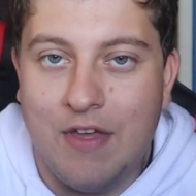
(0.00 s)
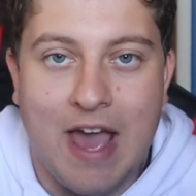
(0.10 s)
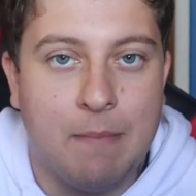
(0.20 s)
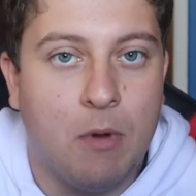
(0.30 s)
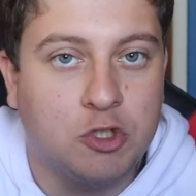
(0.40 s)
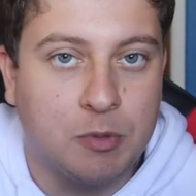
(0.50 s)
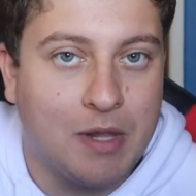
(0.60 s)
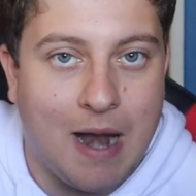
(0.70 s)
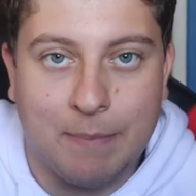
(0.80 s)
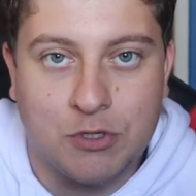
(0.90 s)
They had
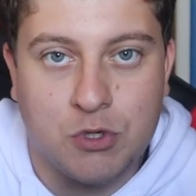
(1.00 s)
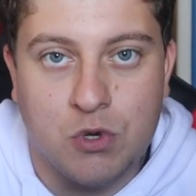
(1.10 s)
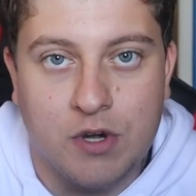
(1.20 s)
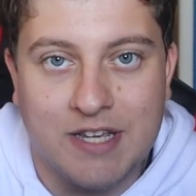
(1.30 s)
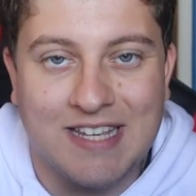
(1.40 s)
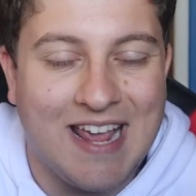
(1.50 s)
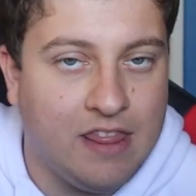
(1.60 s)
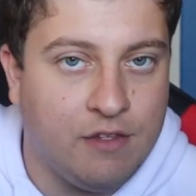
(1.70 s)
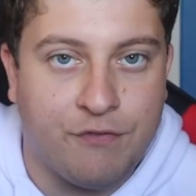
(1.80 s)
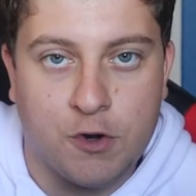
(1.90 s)
multiple opportunities
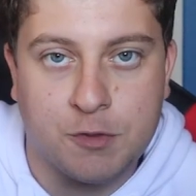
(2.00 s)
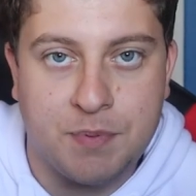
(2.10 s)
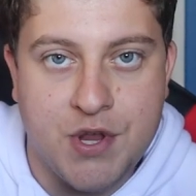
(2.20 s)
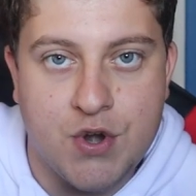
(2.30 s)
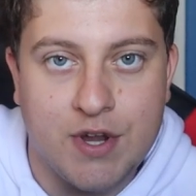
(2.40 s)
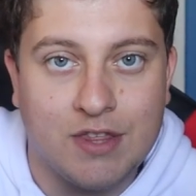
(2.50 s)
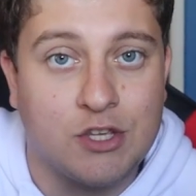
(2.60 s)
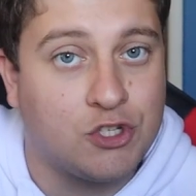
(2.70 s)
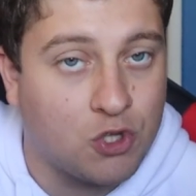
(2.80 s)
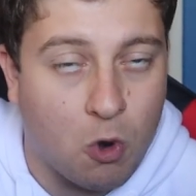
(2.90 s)
in the first period.
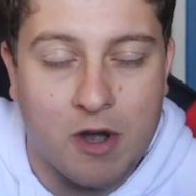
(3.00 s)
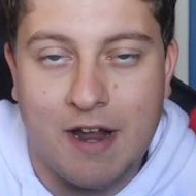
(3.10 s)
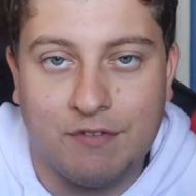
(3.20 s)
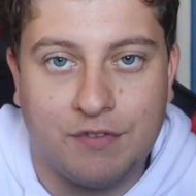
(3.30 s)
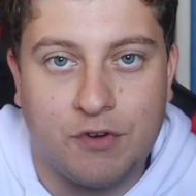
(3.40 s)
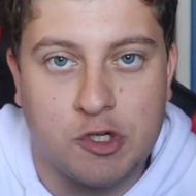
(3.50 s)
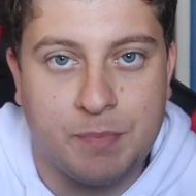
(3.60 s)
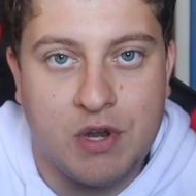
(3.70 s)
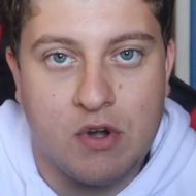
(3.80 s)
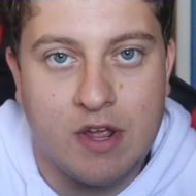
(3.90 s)
The story of the
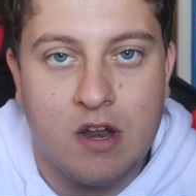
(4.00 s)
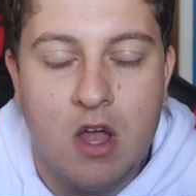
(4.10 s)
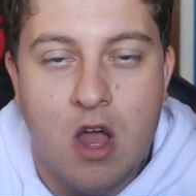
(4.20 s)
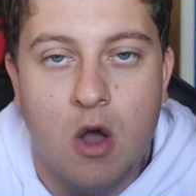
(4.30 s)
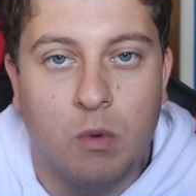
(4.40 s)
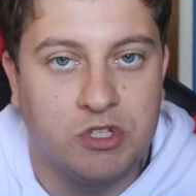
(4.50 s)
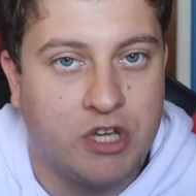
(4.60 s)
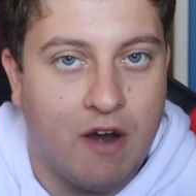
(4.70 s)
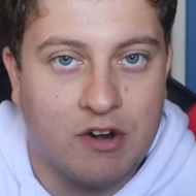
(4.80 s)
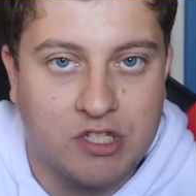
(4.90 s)
first period was
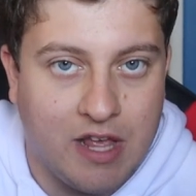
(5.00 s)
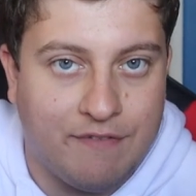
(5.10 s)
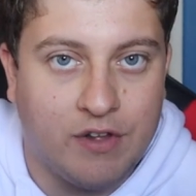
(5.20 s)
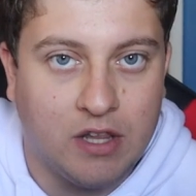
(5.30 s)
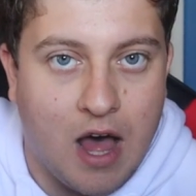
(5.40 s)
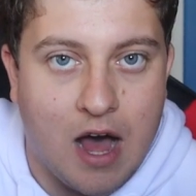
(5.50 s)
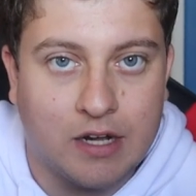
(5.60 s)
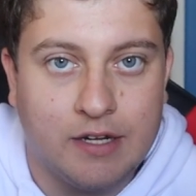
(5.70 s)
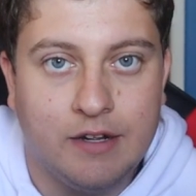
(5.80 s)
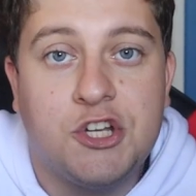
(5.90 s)
Jaroslav
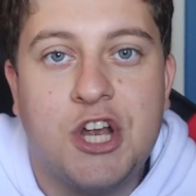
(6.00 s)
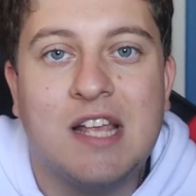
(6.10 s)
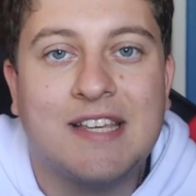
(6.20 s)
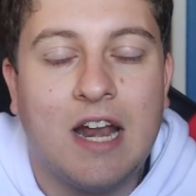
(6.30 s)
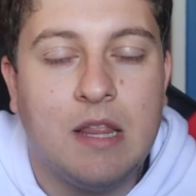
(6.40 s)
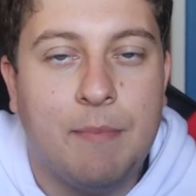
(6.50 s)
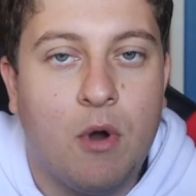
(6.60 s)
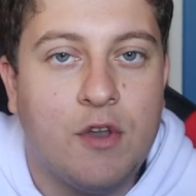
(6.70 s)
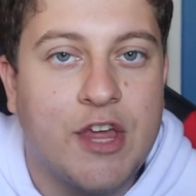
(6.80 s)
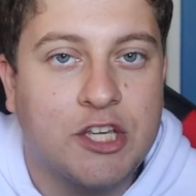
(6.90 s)
Halak. The Jets get on the
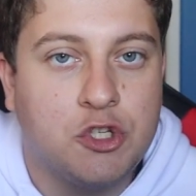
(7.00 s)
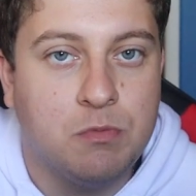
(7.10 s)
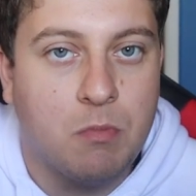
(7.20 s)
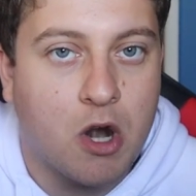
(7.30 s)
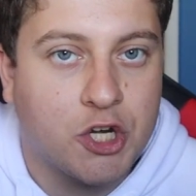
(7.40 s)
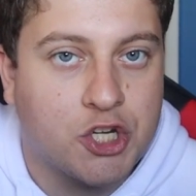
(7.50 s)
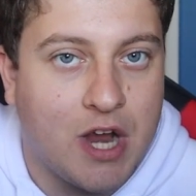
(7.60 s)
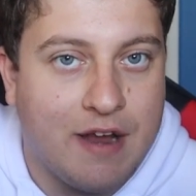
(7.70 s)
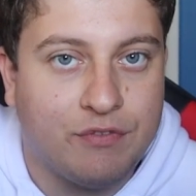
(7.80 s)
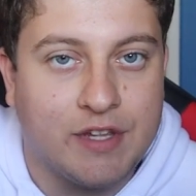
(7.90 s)
board thanks to Mark
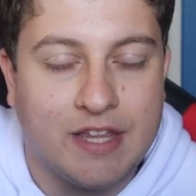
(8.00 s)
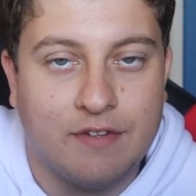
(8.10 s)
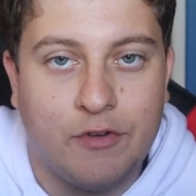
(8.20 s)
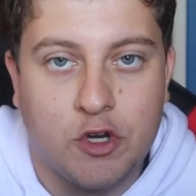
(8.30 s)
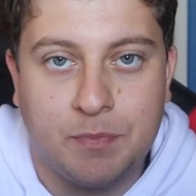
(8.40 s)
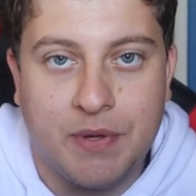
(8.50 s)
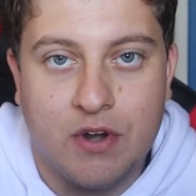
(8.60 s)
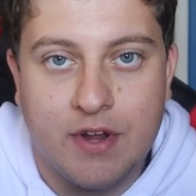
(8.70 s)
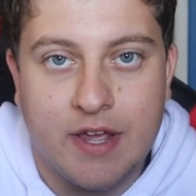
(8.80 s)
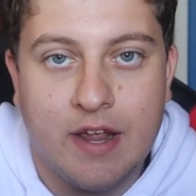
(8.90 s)
Scheifele in the first
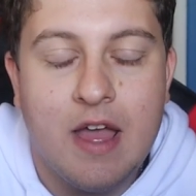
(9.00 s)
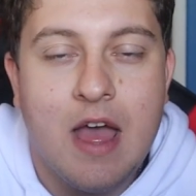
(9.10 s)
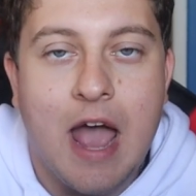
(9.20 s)
period.